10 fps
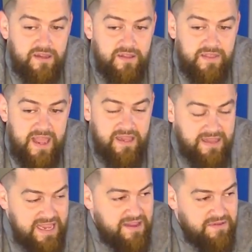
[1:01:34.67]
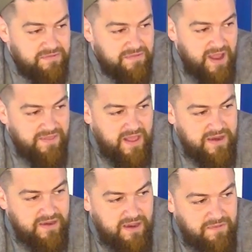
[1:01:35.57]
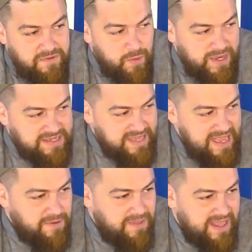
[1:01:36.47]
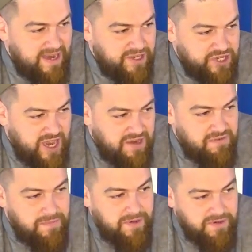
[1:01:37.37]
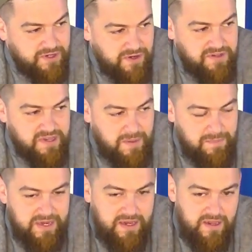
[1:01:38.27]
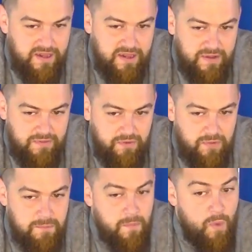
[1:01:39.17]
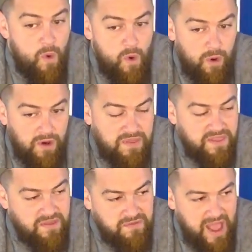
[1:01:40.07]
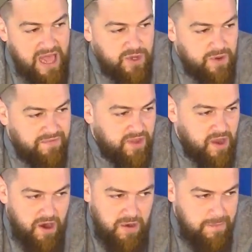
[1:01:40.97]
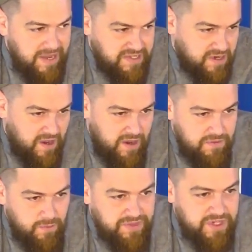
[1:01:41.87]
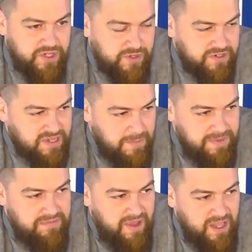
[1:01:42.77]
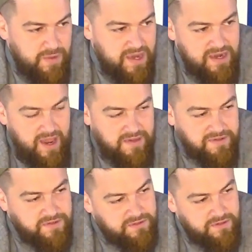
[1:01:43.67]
they leave, and then a few weeks later they get a check from their insurance company for more than the value of the car based on what the insurance company evaluated it as.